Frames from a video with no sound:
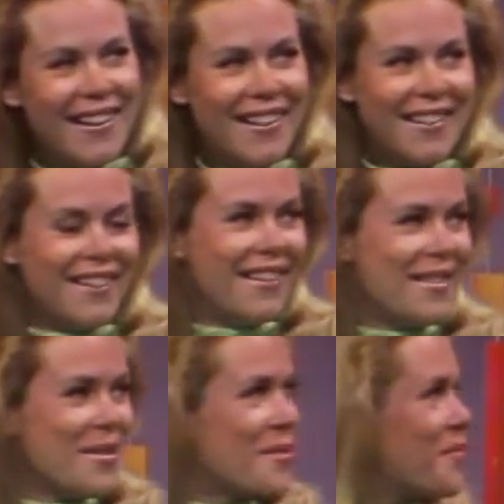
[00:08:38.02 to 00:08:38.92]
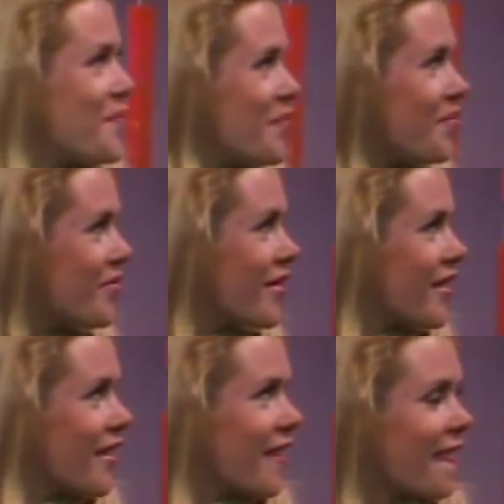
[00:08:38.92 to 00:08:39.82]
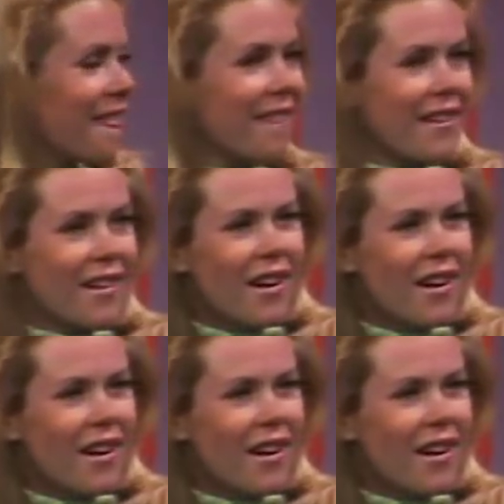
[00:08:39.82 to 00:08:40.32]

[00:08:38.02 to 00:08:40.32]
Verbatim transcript: Cannonball Express. Well, are